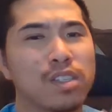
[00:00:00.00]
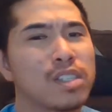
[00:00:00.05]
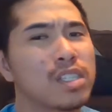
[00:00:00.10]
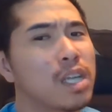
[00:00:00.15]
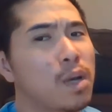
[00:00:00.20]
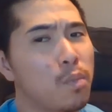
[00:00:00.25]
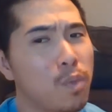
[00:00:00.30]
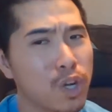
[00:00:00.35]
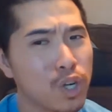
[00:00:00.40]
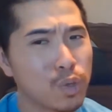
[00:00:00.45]

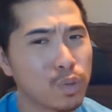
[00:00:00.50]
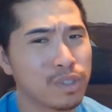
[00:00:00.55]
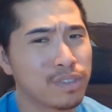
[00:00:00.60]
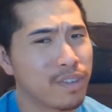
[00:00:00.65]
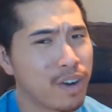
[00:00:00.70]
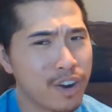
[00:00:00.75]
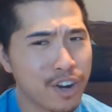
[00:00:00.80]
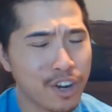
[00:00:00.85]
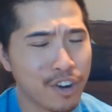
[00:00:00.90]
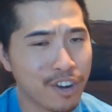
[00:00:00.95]
Someone who is
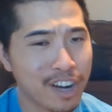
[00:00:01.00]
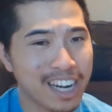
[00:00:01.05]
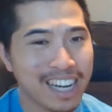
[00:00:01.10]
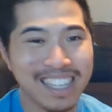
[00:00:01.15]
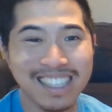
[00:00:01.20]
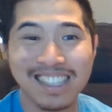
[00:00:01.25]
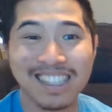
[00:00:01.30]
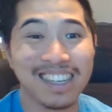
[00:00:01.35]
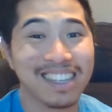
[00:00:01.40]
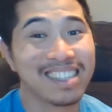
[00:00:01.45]
very
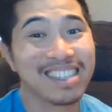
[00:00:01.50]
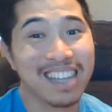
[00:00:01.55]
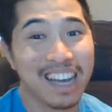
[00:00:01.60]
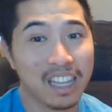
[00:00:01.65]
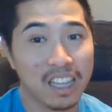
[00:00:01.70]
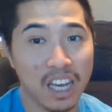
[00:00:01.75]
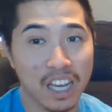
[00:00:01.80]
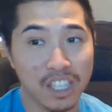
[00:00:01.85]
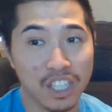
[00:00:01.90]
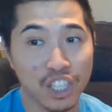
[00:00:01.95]
greedy does
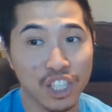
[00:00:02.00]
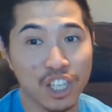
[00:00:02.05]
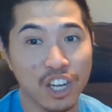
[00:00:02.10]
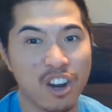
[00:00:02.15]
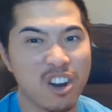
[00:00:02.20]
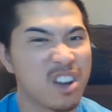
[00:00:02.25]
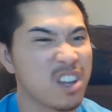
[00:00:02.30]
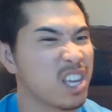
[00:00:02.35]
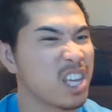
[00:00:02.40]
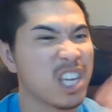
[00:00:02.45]
not like to
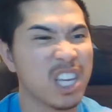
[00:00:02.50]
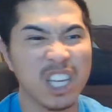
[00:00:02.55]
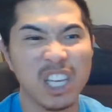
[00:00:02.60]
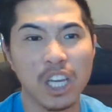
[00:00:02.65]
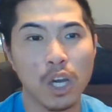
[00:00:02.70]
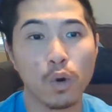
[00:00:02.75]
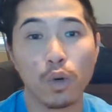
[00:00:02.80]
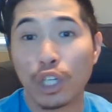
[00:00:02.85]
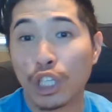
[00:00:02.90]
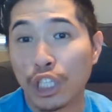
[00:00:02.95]
share.
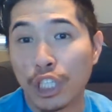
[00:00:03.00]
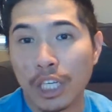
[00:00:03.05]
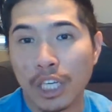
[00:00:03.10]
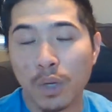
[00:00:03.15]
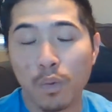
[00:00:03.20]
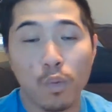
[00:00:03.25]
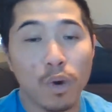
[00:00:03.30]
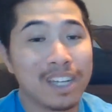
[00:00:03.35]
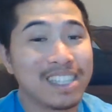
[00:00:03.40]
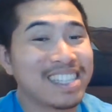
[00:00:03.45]
He or
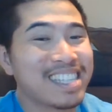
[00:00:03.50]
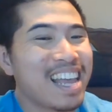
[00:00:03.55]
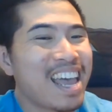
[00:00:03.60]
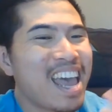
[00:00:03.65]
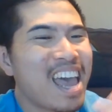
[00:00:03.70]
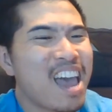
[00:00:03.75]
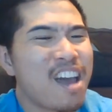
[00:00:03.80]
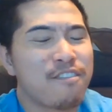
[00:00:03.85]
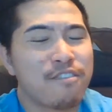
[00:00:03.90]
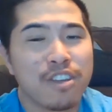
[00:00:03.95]
she wants
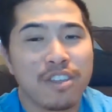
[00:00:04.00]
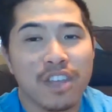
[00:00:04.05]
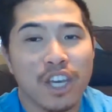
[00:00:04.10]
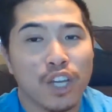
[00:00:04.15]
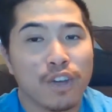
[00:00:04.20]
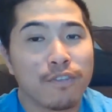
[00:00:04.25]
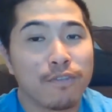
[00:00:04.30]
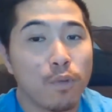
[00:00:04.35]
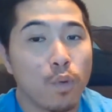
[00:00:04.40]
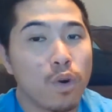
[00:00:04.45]

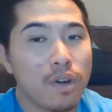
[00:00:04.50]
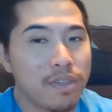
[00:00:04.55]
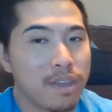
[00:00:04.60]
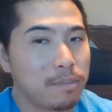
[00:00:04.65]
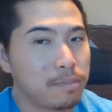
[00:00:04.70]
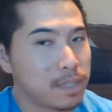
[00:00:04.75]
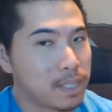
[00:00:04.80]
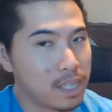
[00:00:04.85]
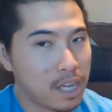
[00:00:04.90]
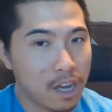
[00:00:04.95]
everything for
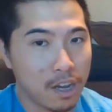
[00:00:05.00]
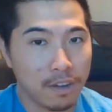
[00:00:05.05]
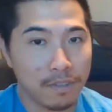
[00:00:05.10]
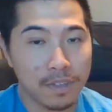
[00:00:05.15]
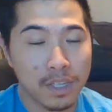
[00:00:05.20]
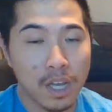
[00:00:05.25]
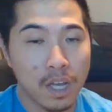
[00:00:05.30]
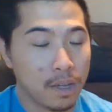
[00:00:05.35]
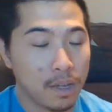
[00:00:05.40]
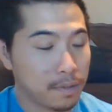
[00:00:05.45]

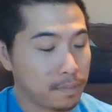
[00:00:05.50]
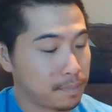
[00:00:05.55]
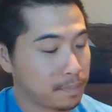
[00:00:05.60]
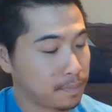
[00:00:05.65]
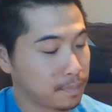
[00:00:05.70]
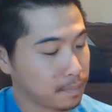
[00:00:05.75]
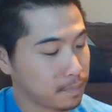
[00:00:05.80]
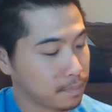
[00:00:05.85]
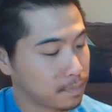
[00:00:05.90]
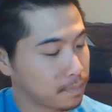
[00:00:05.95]
themselves.
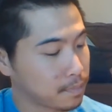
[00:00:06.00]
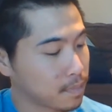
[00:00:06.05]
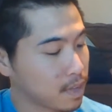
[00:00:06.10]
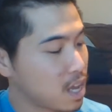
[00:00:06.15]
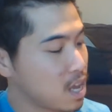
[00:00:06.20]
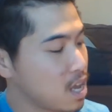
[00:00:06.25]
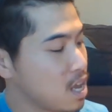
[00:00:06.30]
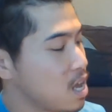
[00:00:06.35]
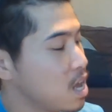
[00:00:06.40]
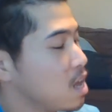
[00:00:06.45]

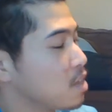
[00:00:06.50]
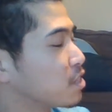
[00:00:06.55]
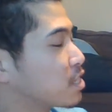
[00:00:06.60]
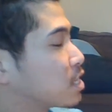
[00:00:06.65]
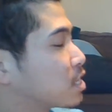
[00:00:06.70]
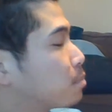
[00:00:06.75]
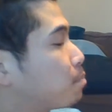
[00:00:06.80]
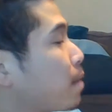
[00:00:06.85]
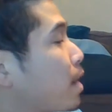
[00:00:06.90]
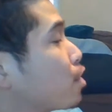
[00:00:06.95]
The
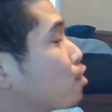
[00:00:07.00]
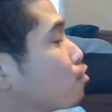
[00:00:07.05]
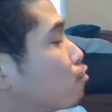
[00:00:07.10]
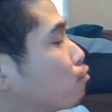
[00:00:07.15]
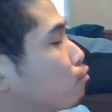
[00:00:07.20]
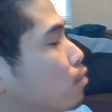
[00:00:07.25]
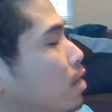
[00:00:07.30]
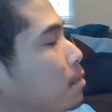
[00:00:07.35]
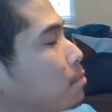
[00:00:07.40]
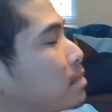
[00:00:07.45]
spider
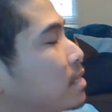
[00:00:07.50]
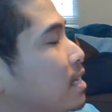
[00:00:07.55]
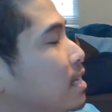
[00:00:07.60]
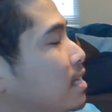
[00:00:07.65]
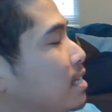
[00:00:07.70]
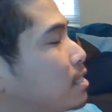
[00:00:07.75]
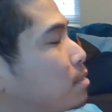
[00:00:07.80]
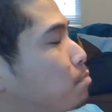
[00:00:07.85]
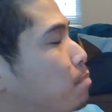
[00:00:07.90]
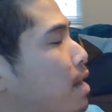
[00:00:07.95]
rubbed
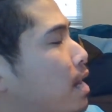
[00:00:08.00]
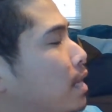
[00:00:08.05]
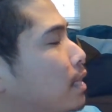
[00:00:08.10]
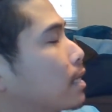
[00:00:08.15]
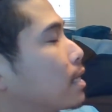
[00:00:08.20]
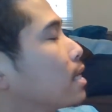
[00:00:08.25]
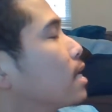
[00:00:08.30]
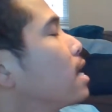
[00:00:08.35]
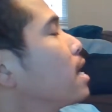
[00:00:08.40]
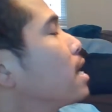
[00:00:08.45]
his
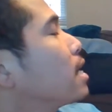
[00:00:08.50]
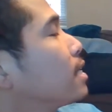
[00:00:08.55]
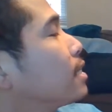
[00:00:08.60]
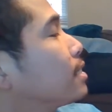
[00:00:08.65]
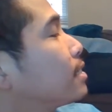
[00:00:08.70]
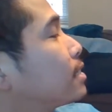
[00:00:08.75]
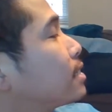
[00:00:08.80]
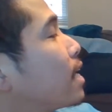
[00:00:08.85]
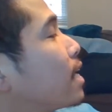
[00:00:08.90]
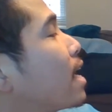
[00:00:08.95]
belly.
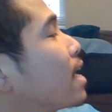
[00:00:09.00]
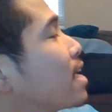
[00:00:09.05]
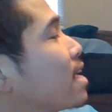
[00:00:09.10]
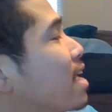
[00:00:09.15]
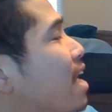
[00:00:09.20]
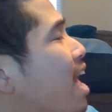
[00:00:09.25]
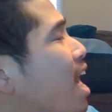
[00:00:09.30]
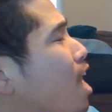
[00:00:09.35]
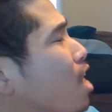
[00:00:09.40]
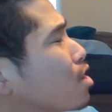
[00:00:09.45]
He
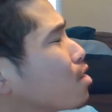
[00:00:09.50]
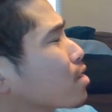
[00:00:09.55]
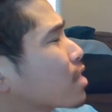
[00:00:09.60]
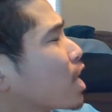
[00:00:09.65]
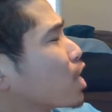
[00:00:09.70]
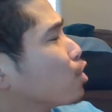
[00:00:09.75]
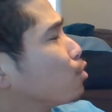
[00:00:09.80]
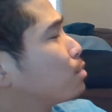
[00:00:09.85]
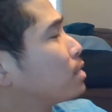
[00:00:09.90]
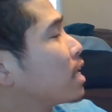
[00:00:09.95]
said, "Now
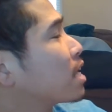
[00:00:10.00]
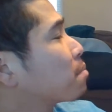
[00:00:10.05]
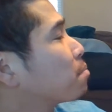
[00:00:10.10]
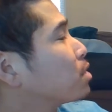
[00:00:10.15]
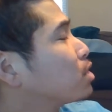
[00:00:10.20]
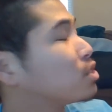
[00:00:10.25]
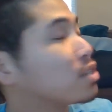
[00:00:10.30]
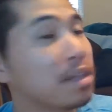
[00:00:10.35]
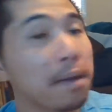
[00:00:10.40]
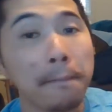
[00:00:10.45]
can you
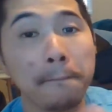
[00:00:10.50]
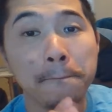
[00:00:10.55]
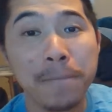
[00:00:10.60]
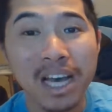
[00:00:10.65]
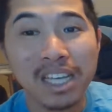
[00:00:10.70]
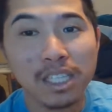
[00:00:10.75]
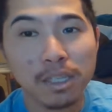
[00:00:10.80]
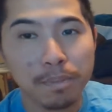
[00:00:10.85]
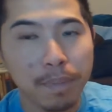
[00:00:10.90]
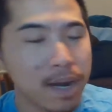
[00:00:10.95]
take me to the
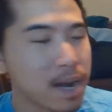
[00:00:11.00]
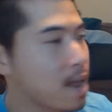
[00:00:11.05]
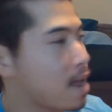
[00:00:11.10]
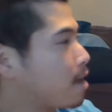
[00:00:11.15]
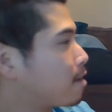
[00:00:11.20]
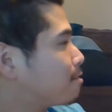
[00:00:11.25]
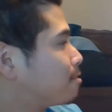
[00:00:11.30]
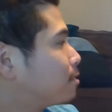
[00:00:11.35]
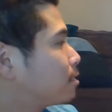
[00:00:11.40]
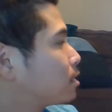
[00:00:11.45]
best
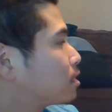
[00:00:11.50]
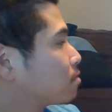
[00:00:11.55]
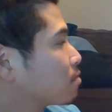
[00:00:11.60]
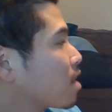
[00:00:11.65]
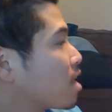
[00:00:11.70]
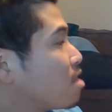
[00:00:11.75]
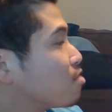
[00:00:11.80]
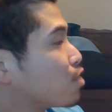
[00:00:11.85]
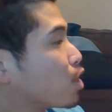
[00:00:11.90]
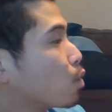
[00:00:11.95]
bananas?"
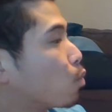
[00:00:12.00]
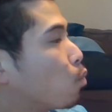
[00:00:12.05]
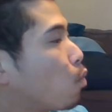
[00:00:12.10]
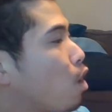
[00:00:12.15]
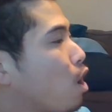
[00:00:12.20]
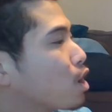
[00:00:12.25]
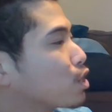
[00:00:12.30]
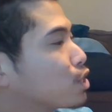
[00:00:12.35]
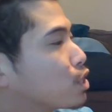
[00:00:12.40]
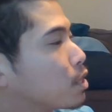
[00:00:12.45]
They
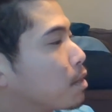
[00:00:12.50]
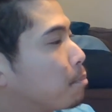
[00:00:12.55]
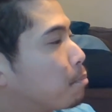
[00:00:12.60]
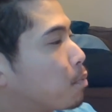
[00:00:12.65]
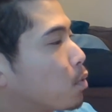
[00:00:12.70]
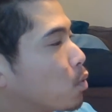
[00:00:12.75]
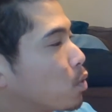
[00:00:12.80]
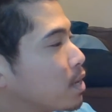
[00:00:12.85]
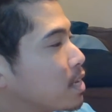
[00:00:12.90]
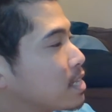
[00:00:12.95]
walked to the
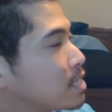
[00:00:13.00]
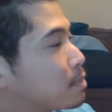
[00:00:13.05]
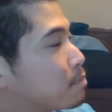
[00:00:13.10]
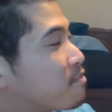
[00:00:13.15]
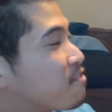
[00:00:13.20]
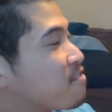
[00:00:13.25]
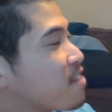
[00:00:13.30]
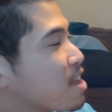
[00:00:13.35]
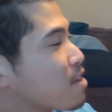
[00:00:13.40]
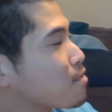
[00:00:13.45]
boy's
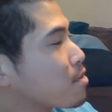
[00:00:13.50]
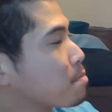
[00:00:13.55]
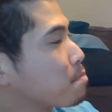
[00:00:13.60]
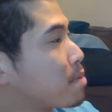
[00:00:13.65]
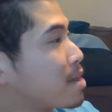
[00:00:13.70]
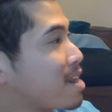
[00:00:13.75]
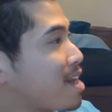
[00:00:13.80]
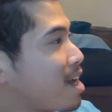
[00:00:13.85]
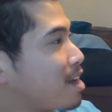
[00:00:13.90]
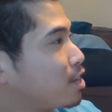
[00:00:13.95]

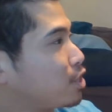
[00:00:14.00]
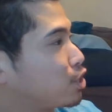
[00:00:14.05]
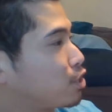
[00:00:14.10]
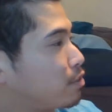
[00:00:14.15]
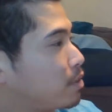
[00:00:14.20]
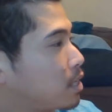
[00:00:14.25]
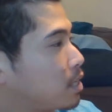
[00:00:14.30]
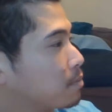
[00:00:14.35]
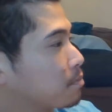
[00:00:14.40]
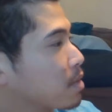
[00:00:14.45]
favorite banana
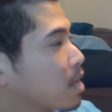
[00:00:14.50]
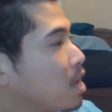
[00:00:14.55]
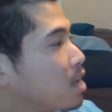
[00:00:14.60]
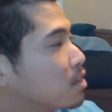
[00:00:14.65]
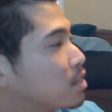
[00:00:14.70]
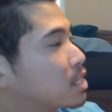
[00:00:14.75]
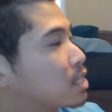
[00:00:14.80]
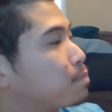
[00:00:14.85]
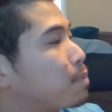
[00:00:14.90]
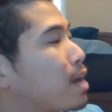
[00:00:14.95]
tree.
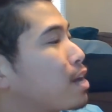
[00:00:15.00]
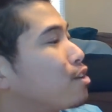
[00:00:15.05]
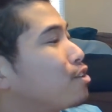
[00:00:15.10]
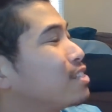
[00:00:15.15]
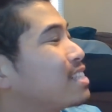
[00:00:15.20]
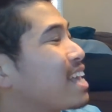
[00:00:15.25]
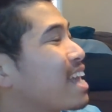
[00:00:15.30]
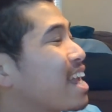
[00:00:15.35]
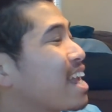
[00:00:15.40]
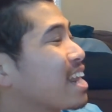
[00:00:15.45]
The
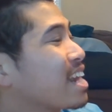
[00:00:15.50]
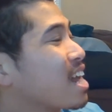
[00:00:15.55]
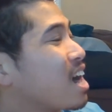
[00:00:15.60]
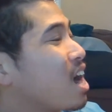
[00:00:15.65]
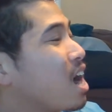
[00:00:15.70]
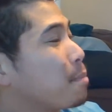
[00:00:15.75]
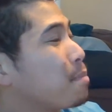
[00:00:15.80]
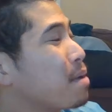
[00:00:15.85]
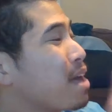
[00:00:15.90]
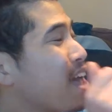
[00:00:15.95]
spiders ate
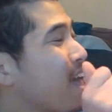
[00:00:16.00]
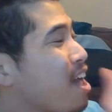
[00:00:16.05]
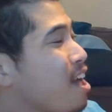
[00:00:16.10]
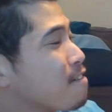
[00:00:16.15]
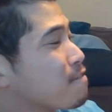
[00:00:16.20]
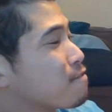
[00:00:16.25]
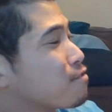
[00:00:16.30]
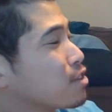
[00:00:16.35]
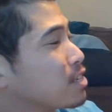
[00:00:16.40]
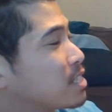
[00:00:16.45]
up
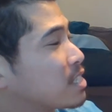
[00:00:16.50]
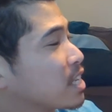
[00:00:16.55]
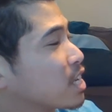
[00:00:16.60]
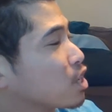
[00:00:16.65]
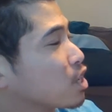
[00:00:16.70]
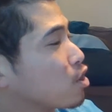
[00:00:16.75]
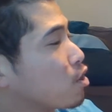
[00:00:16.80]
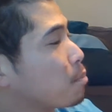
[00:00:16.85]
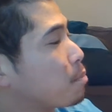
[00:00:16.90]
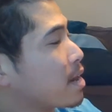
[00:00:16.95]
every
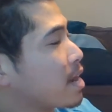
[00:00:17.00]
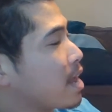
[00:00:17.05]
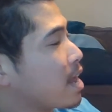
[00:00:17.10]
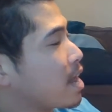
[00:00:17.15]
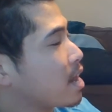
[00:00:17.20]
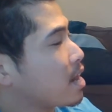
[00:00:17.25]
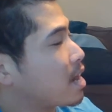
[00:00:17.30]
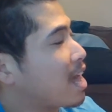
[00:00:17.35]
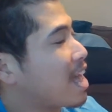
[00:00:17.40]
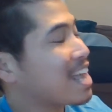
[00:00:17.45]
single
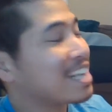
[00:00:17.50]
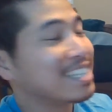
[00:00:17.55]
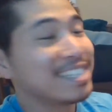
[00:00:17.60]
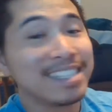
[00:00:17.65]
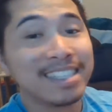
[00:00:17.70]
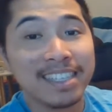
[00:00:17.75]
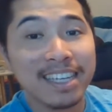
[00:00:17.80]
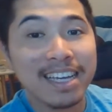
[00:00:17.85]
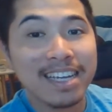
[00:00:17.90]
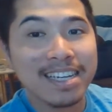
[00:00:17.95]
banana
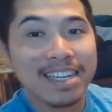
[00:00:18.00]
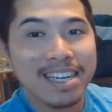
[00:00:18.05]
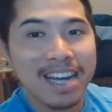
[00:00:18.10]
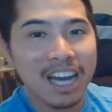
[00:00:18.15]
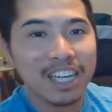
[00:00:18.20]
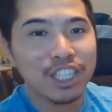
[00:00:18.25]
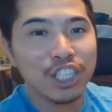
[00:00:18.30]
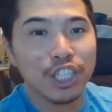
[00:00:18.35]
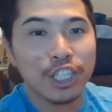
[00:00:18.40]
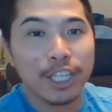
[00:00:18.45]
and did
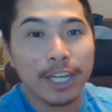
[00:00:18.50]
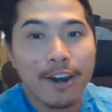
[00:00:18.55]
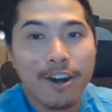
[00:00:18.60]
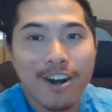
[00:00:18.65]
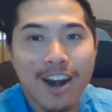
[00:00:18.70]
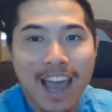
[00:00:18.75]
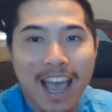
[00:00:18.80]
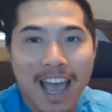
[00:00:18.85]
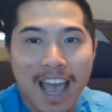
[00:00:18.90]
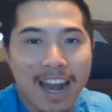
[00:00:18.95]
not
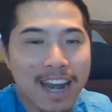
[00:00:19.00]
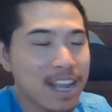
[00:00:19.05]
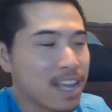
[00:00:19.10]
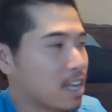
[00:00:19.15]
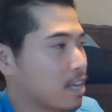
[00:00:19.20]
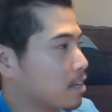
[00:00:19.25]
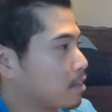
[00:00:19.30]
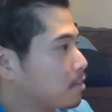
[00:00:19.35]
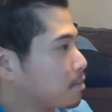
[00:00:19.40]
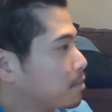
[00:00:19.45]
share
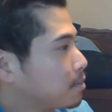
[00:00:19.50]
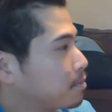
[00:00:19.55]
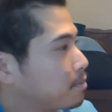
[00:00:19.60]
any.